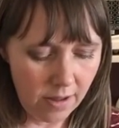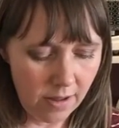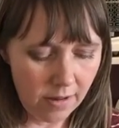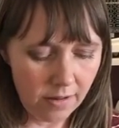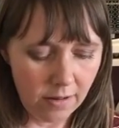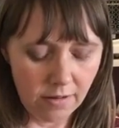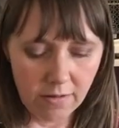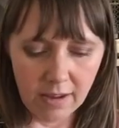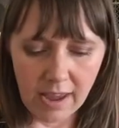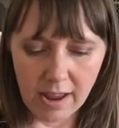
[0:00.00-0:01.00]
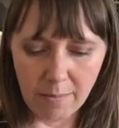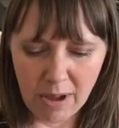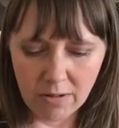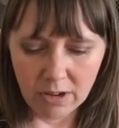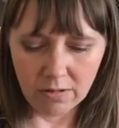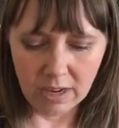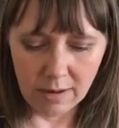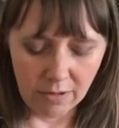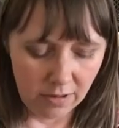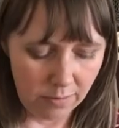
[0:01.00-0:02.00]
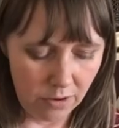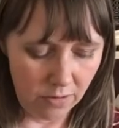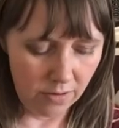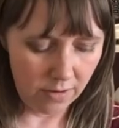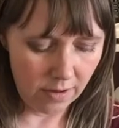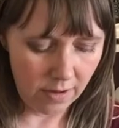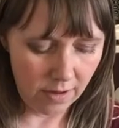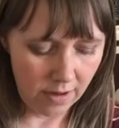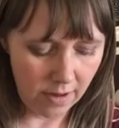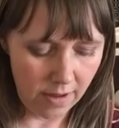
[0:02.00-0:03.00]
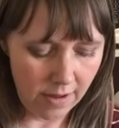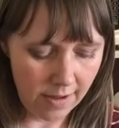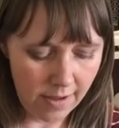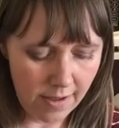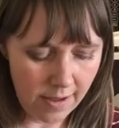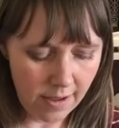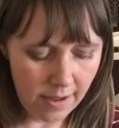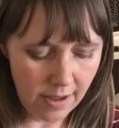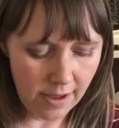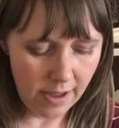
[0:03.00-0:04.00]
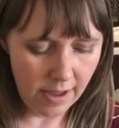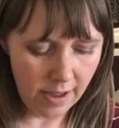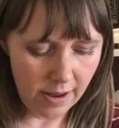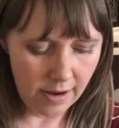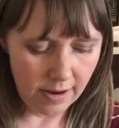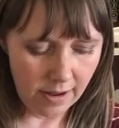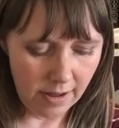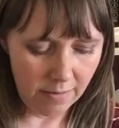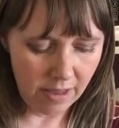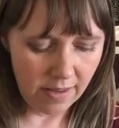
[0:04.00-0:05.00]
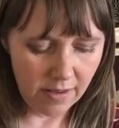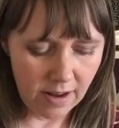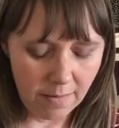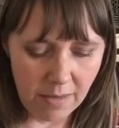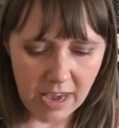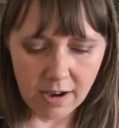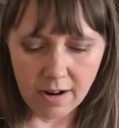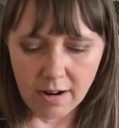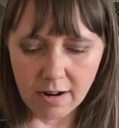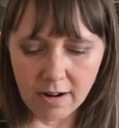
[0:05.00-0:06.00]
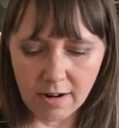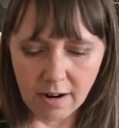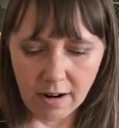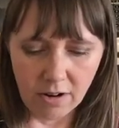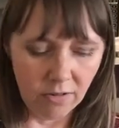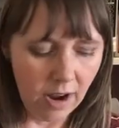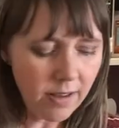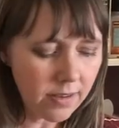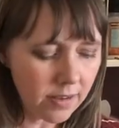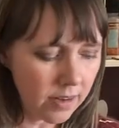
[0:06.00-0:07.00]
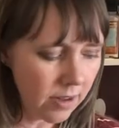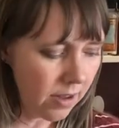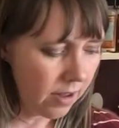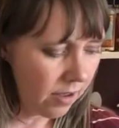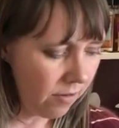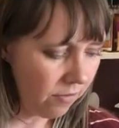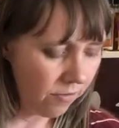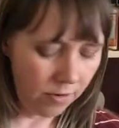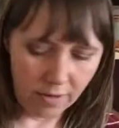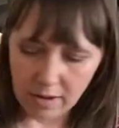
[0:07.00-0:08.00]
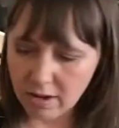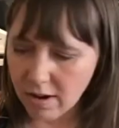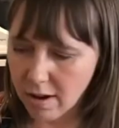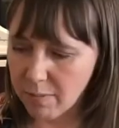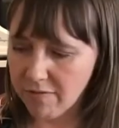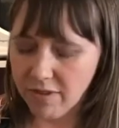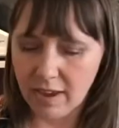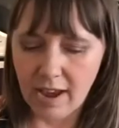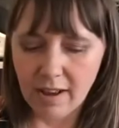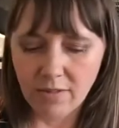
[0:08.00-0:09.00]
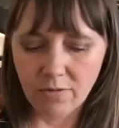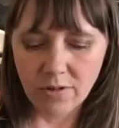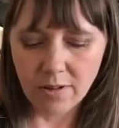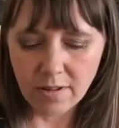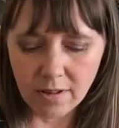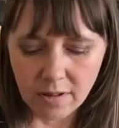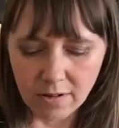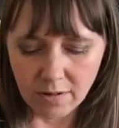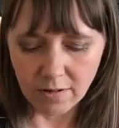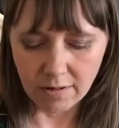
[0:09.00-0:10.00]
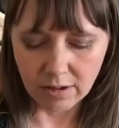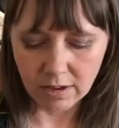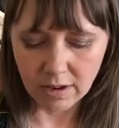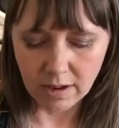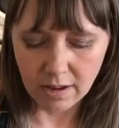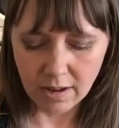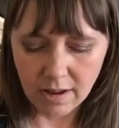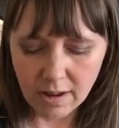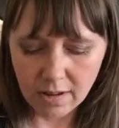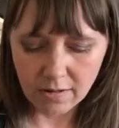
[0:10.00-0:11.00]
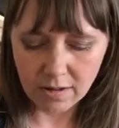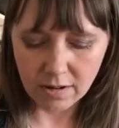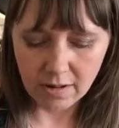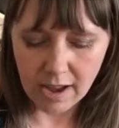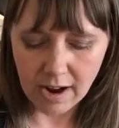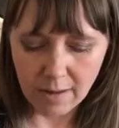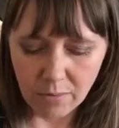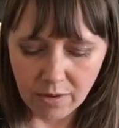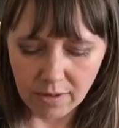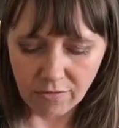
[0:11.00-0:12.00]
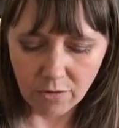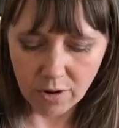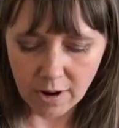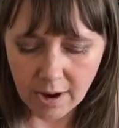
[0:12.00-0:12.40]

So again, about 2 tablespoons. And this is going to make our crust for the top of the casserole. So I'm just gonna stir that up with a fork.